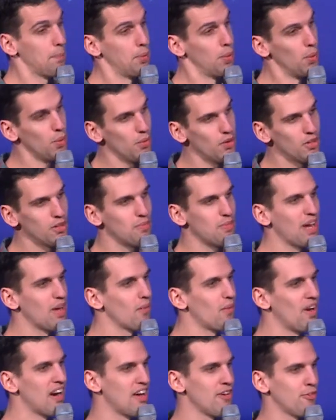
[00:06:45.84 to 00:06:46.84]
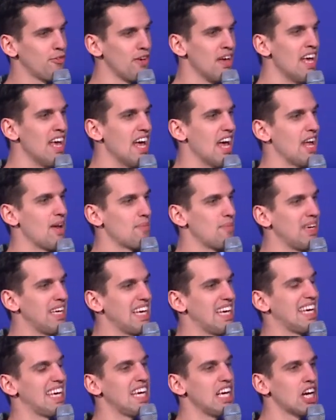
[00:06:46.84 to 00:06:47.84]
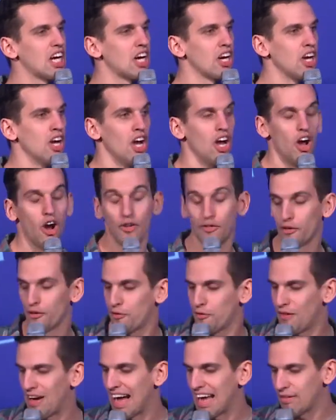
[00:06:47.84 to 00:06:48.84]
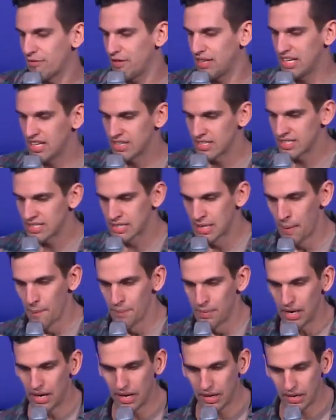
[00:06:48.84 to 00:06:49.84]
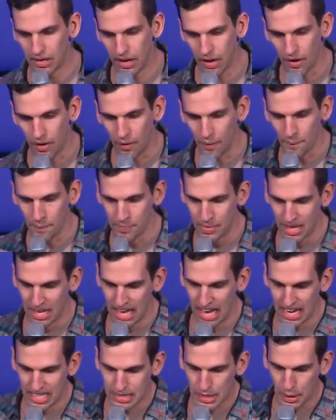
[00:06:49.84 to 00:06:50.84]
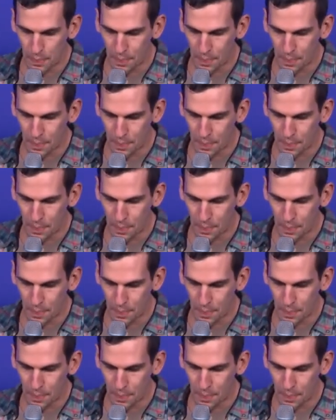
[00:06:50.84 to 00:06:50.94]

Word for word: pulled my wife and me here over five years ago. And it's a